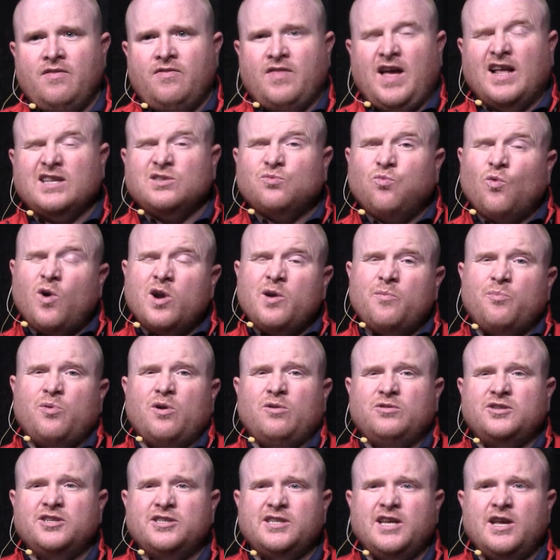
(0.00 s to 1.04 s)
That's one
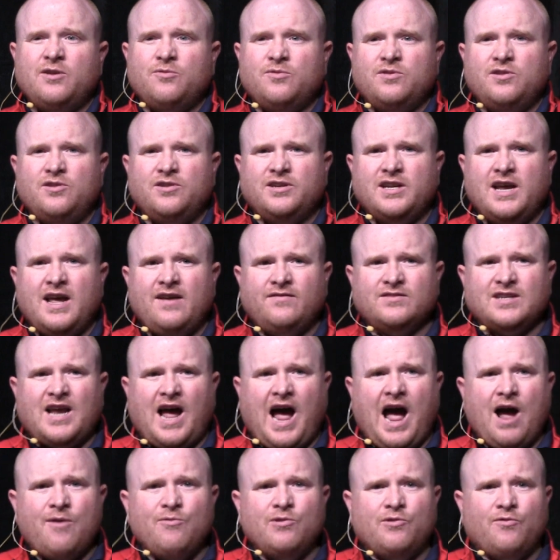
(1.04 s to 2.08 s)
approach to take with your devs.
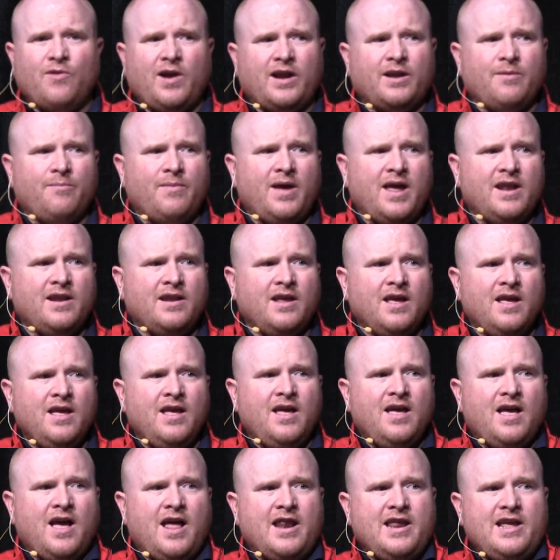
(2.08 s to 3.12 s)
I would recommend
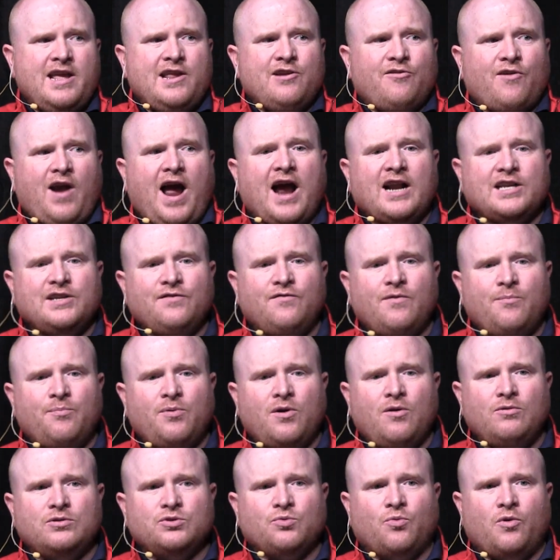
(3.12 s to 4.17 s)
an interactive
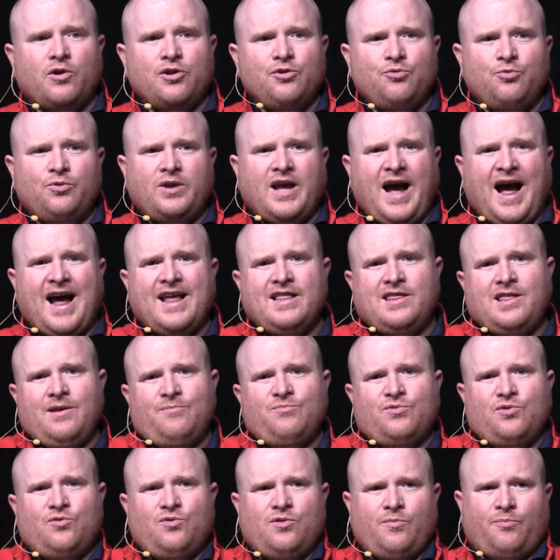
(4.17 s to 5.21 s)
approach where you guide
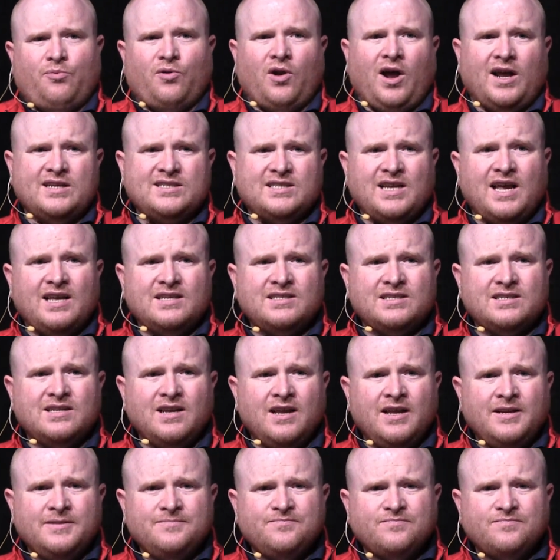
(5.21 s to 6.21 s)
them through the process,